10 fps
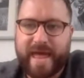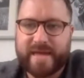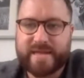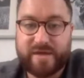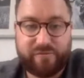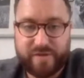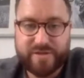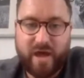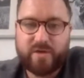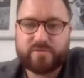And if
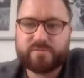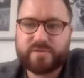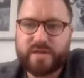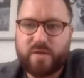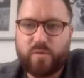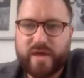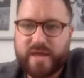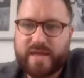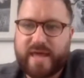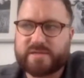we don't, we're
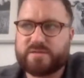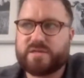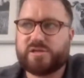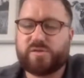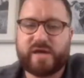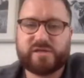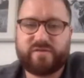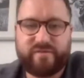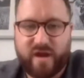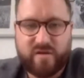going to get to a
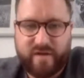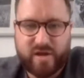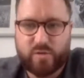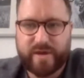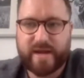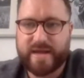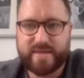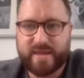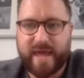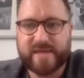situation very, very quickly, in
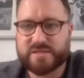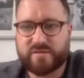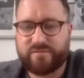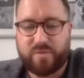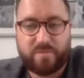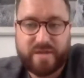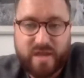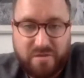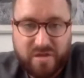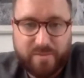the case of probably,
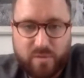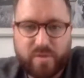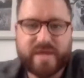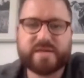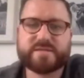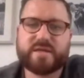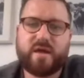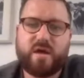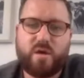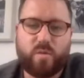a couple of weeks,
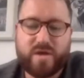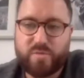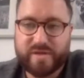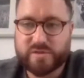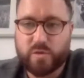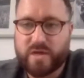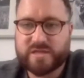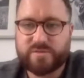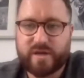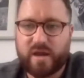where you'll be talking
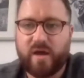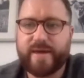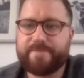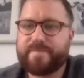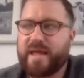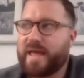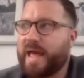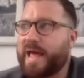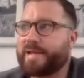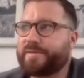to a client
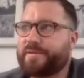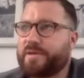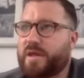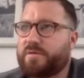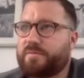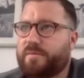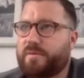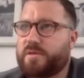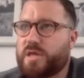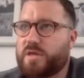and,
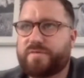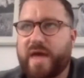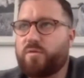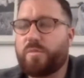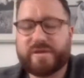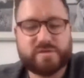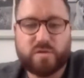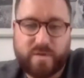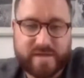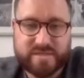they will be
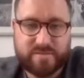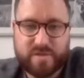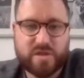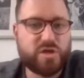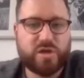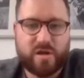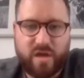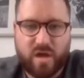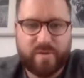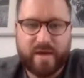talking about something that you don't
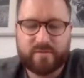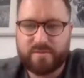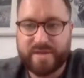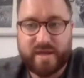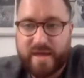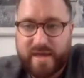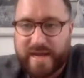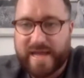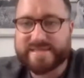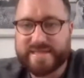know about. I mean, a
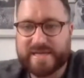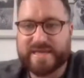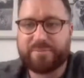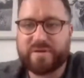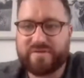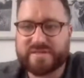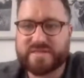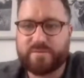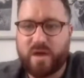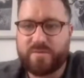classic example of
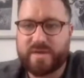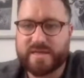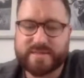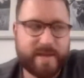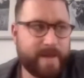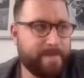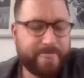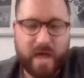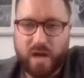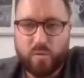this at the moment is
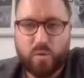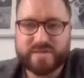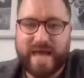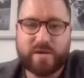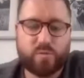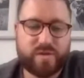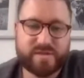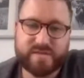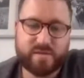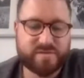a lot of what's happening with
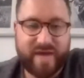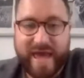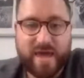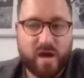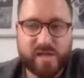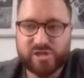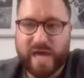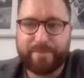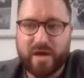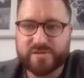terms of AI and
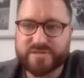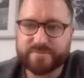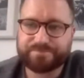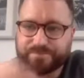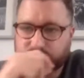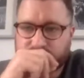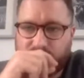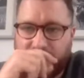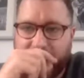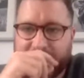chatbots.
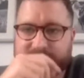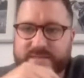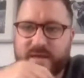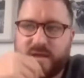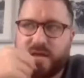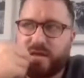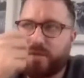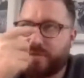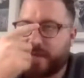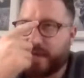And,
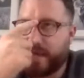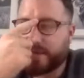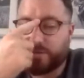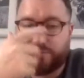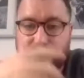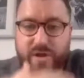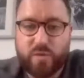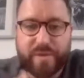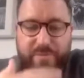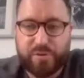it's a real
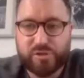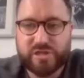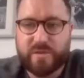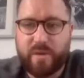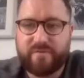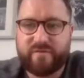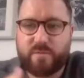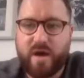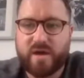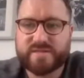big push at the moment from
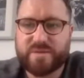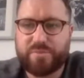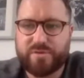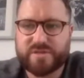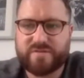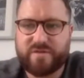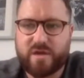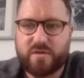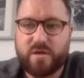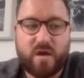a marketing point of
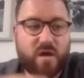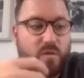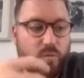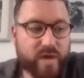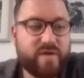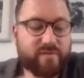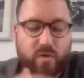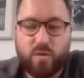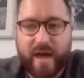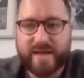view. We have
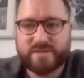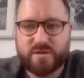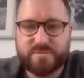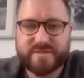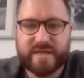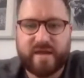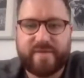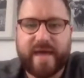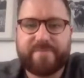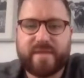all had to upskill on that.